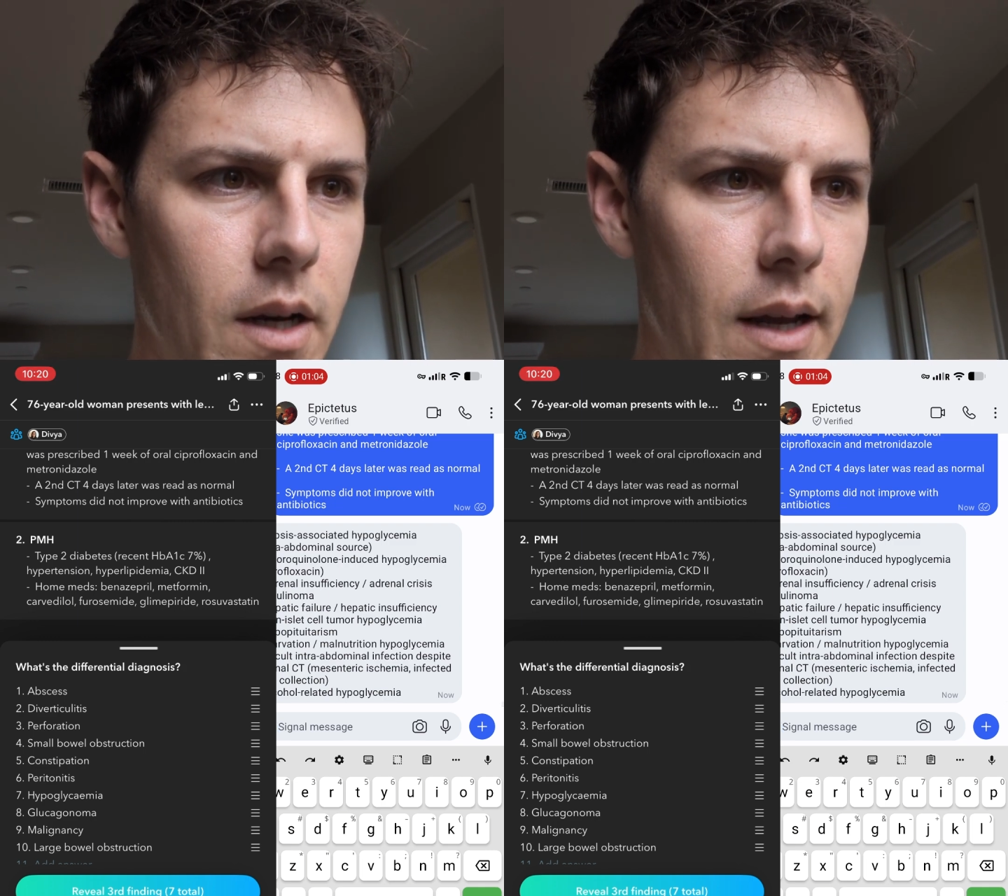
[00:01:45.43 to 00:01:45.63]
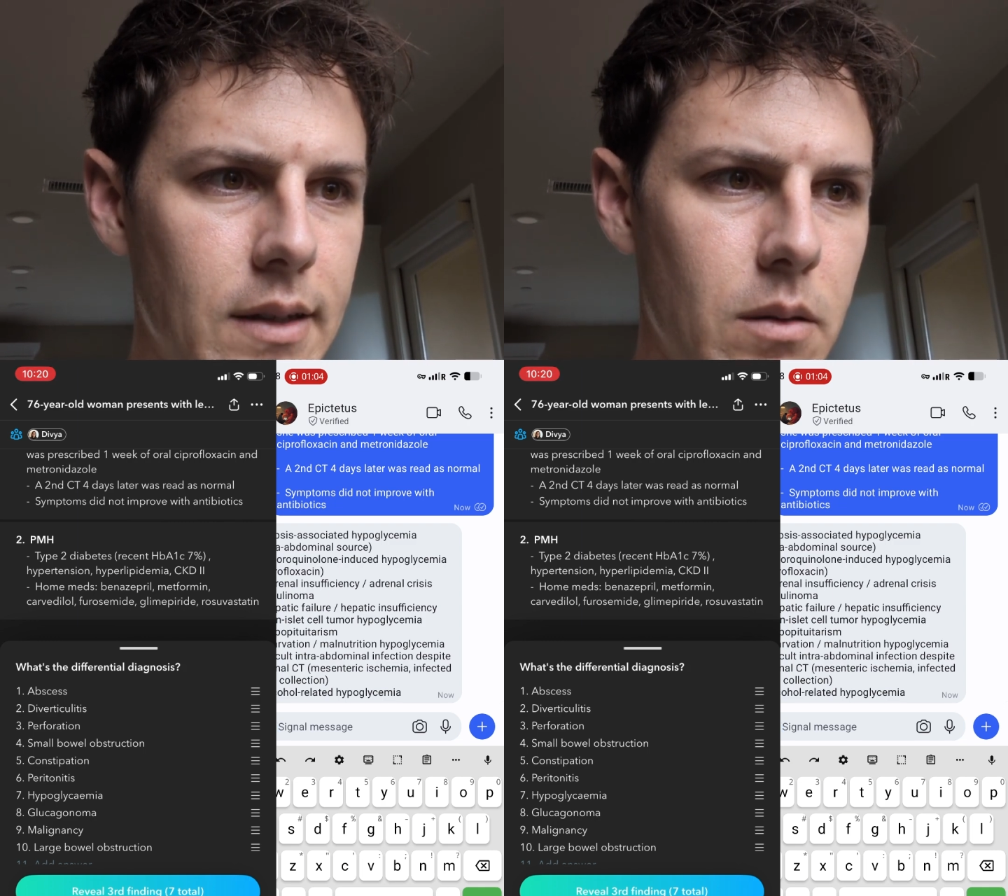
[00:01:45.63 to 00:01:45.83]

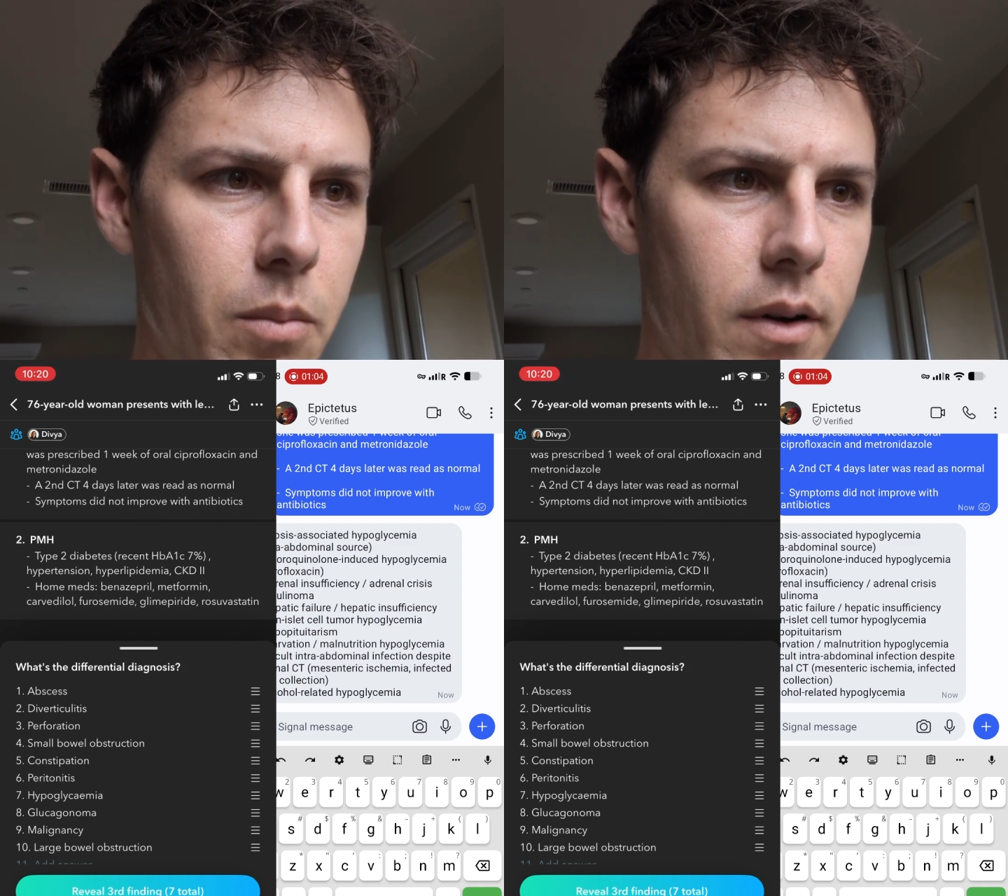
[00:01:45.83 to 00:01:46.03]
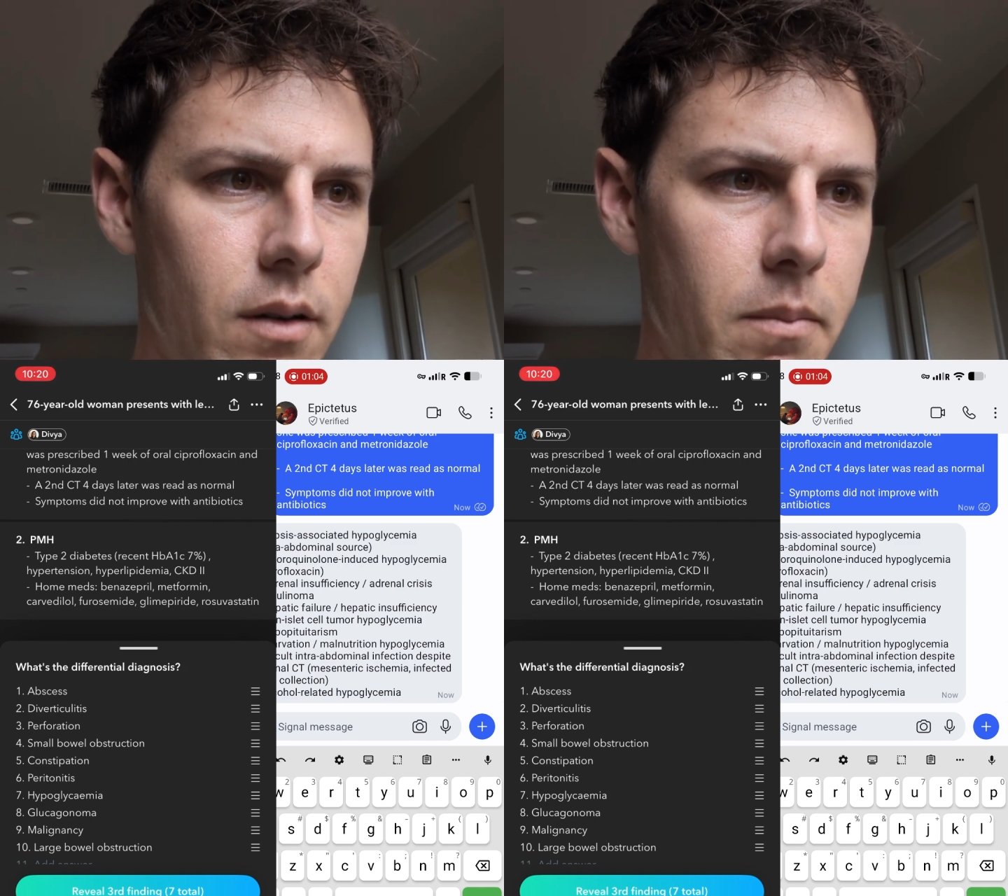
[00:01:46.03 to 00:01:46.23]

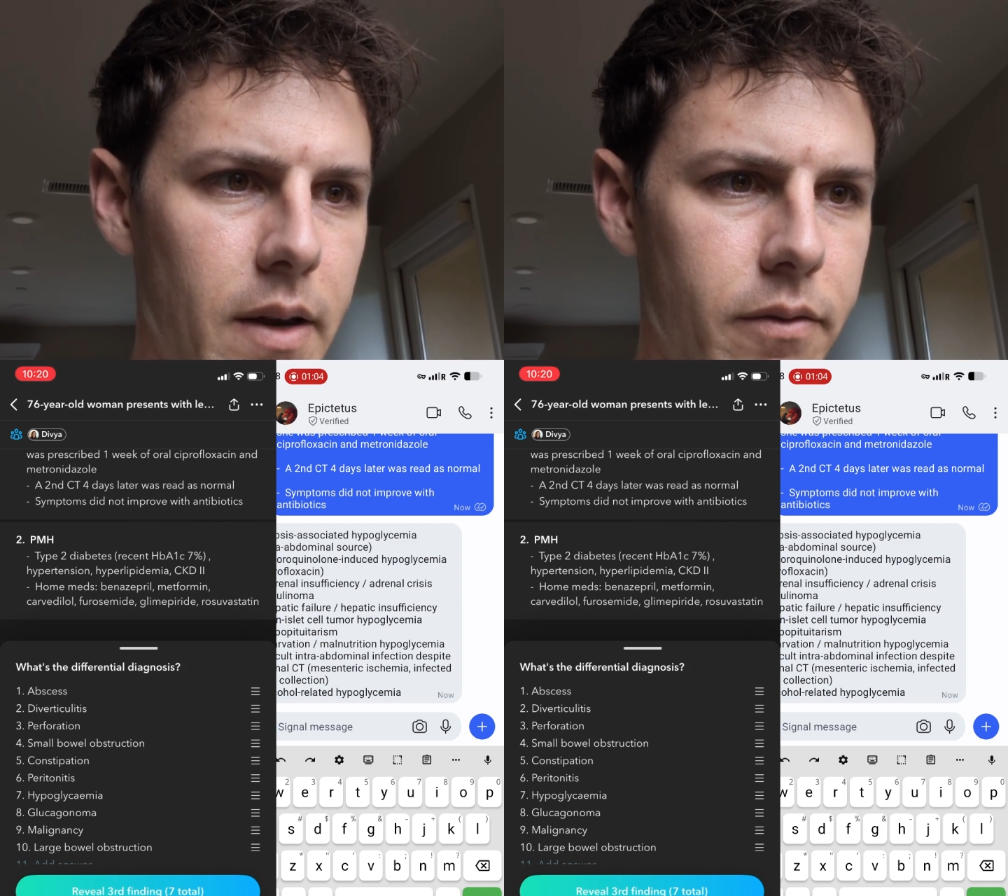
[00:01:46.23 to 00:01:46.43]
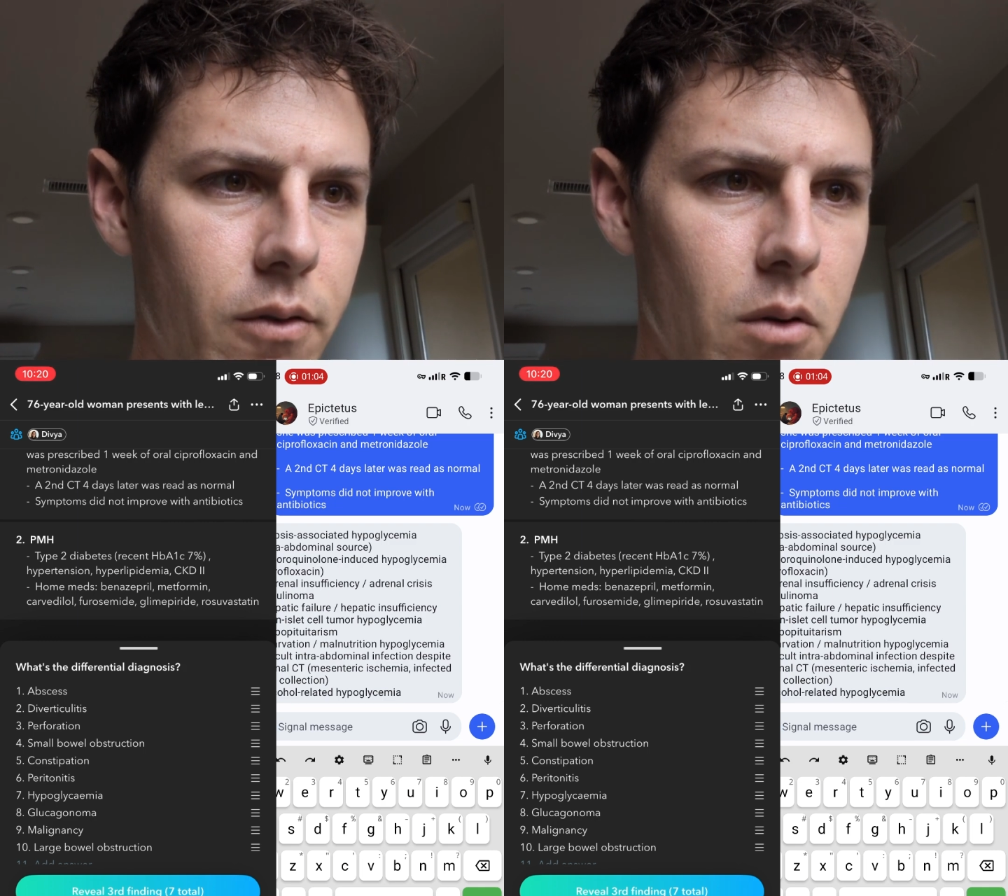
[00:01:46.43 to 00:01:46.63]
benazepril,
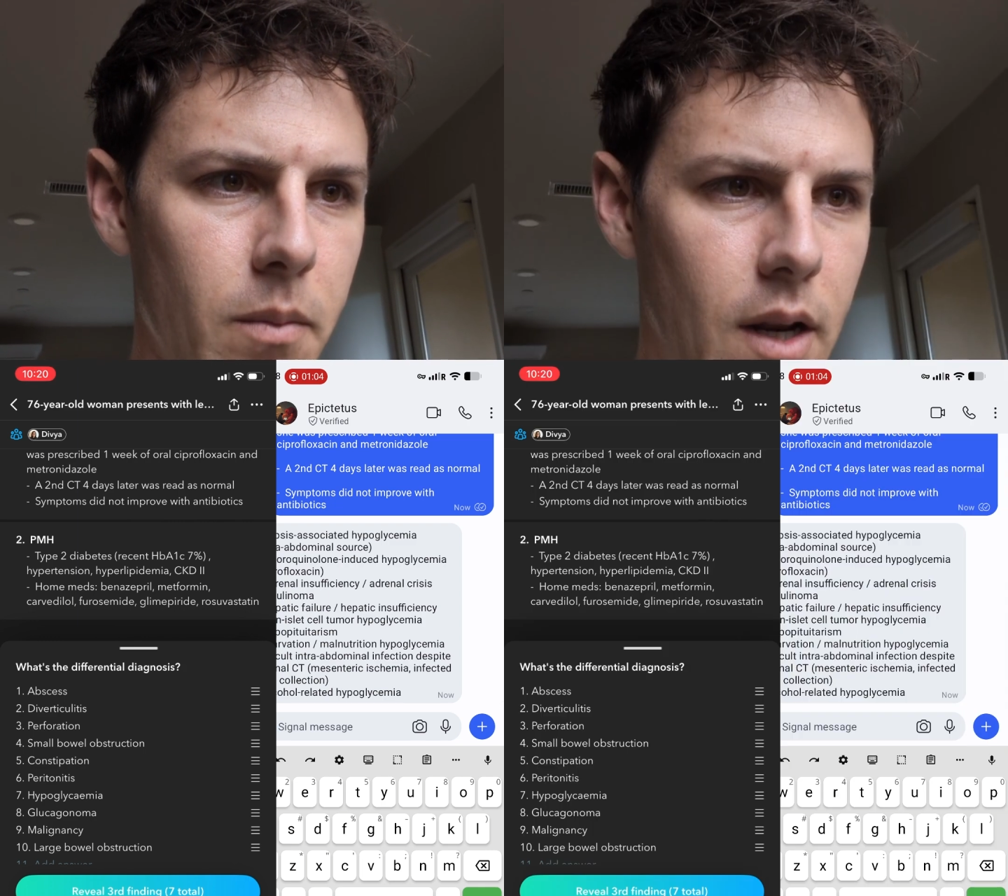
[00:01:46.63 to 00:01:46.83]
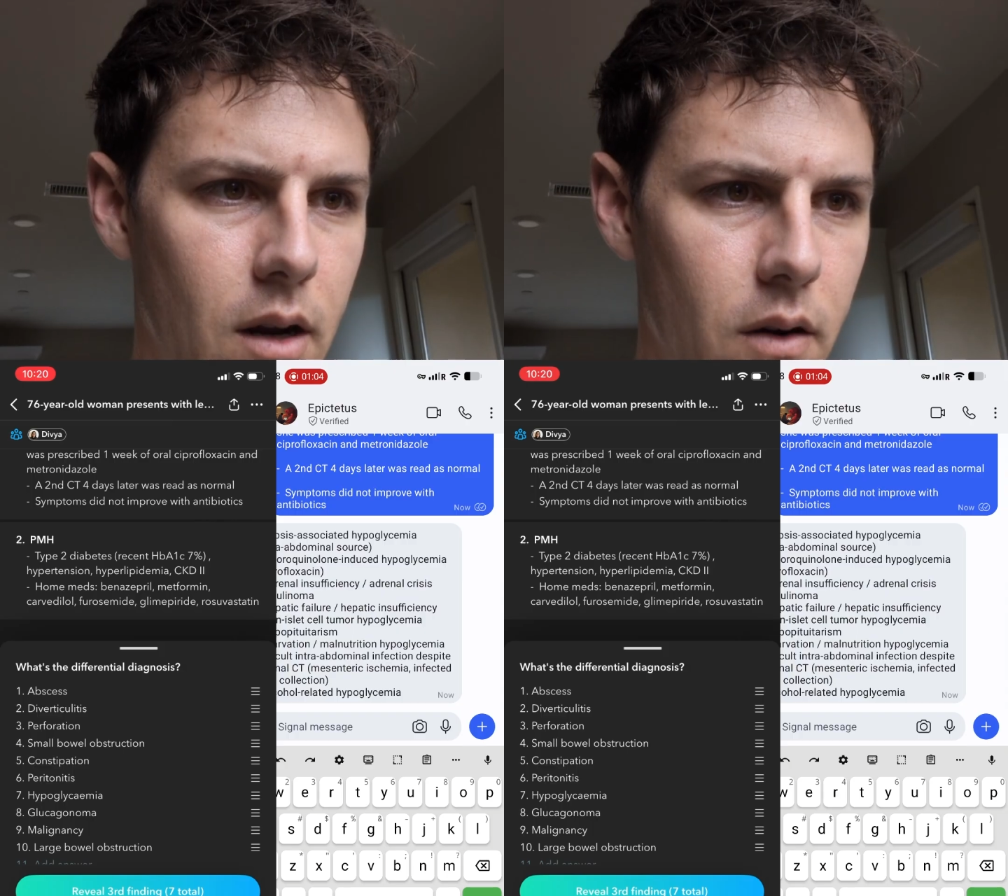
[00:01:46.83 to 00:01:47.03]
metformin,